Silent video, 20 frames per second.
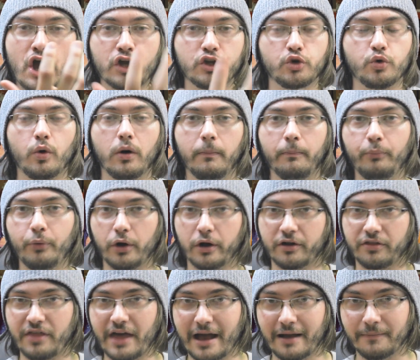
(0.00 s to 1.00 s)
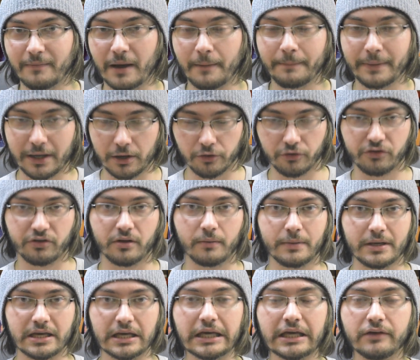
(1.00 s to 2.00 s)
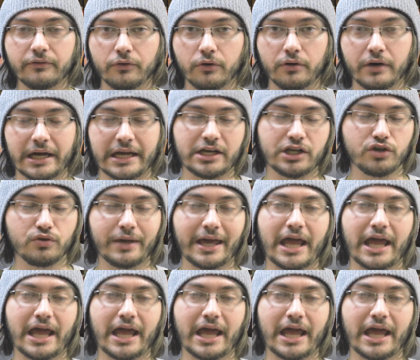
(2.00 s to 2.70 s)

to a book that appears to be evil and you